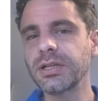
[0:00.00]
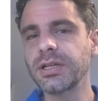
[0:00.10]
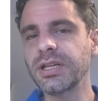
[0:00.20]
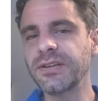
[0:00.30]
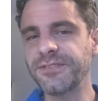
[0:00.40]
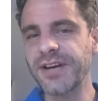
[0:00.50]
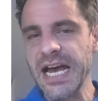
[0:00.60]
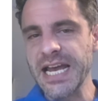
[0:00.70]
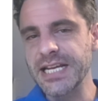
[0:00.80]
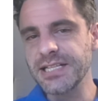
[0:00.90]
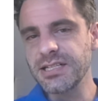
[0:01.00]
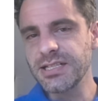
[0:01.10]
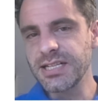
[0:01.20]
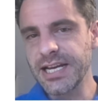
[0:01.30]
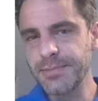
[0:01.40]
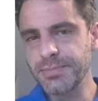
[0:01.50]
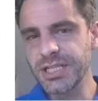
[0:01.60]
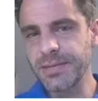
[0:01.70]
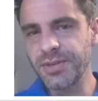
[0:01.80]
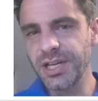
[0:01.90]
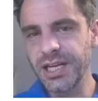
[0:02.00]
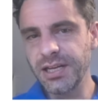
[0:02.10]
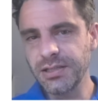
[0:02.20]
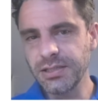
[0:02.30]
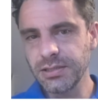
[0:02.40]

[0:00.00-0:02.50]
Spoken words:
if I type something,